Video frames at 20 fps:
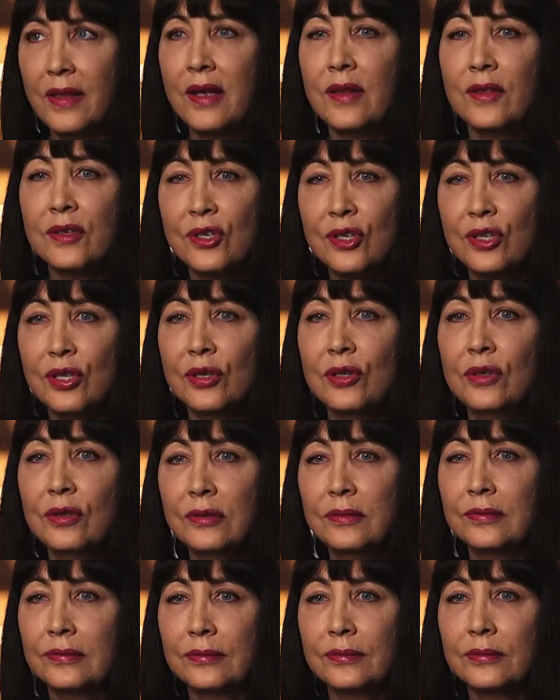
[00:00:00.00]
I think the
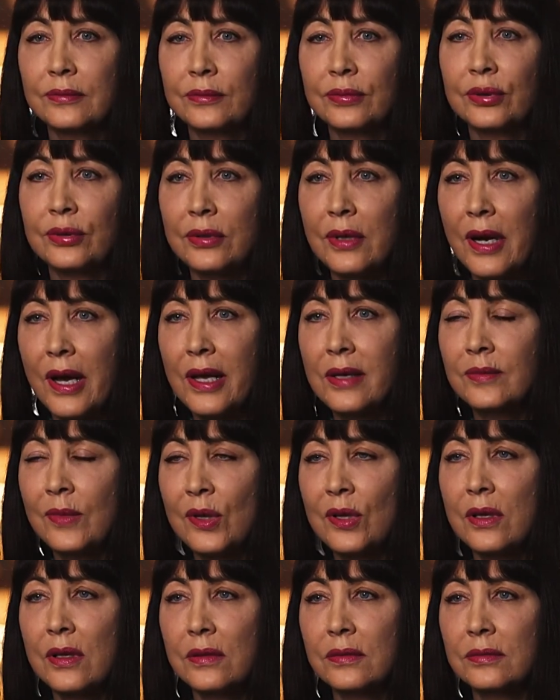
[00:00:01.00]
two
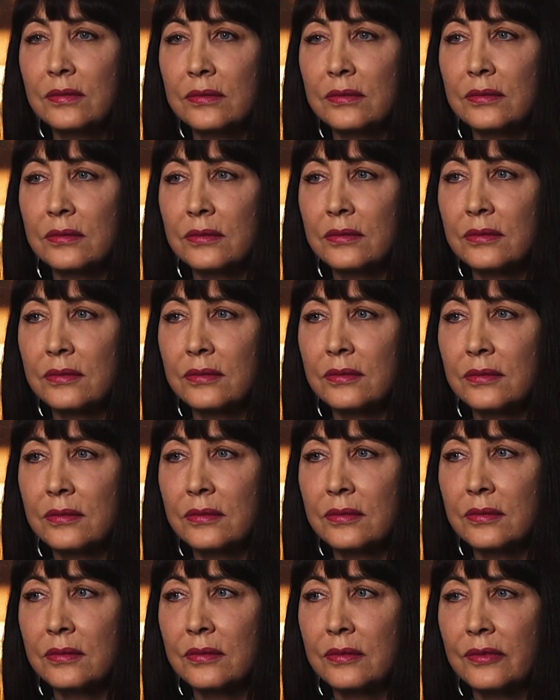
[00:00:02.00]
primal
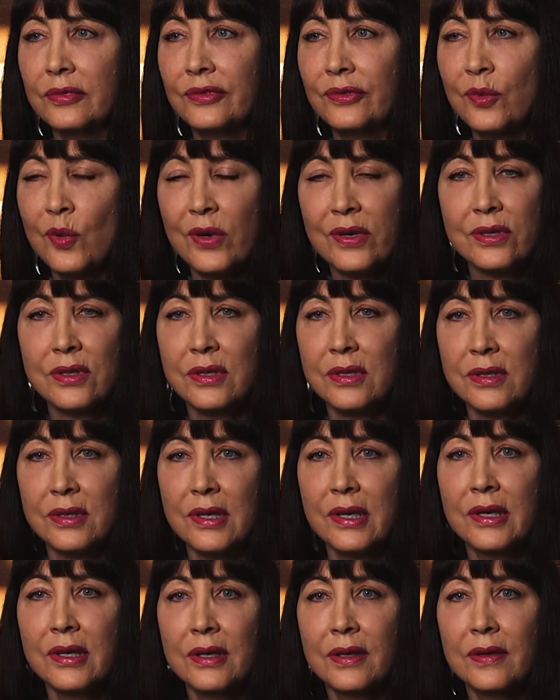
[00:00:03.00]

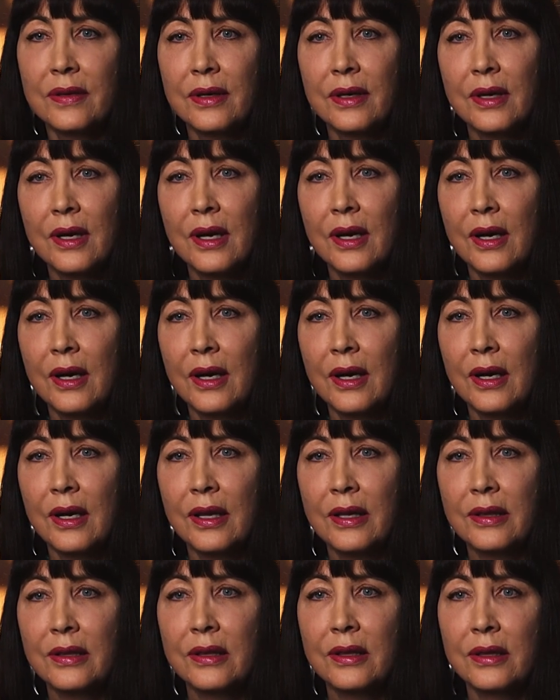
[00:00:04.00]
forces in
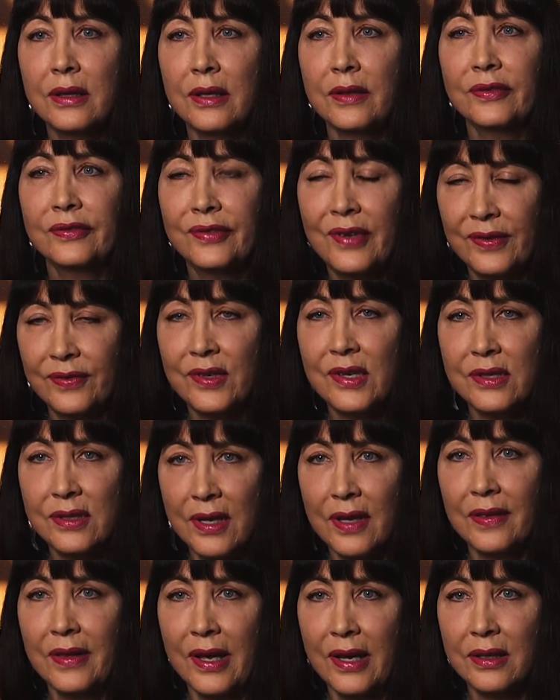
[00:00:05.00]
the
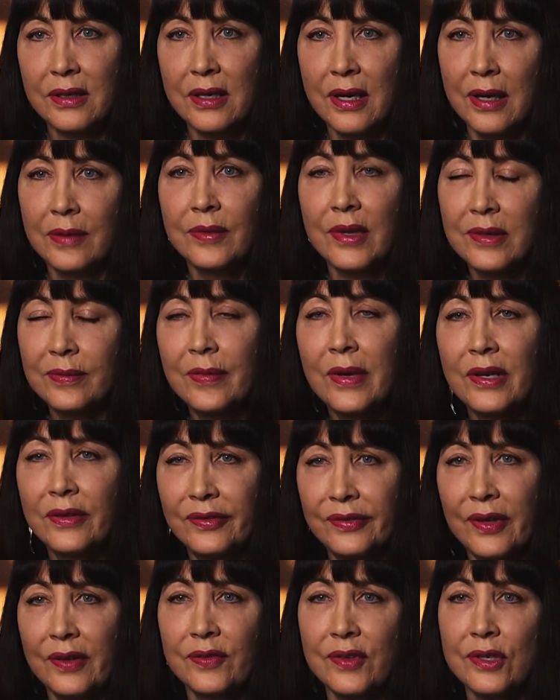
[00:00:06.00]
50s at that time, in the
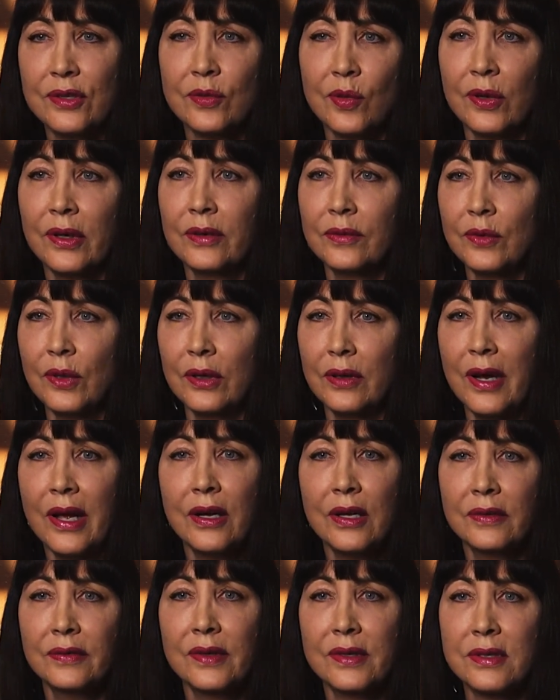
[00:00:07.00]
mid 50s, were, were
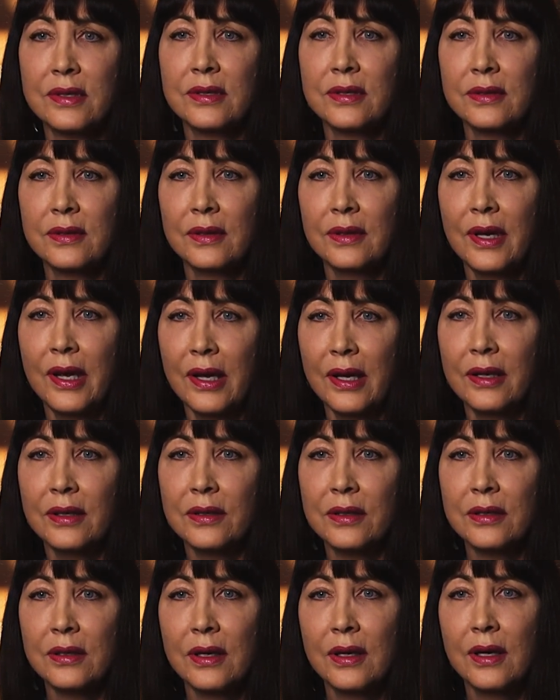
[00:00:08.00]
Elvis and